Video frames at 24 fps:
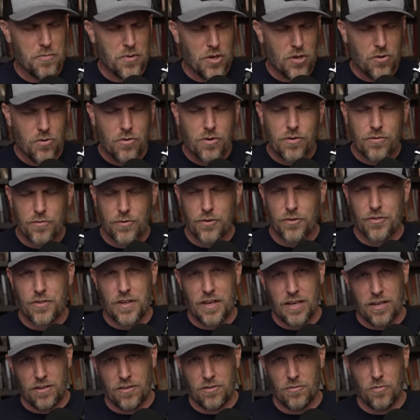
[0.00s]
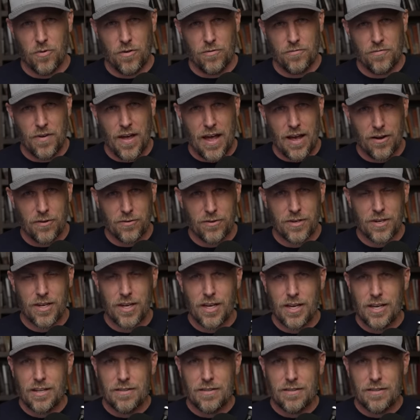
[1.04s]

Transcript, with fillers: Beautiful things were found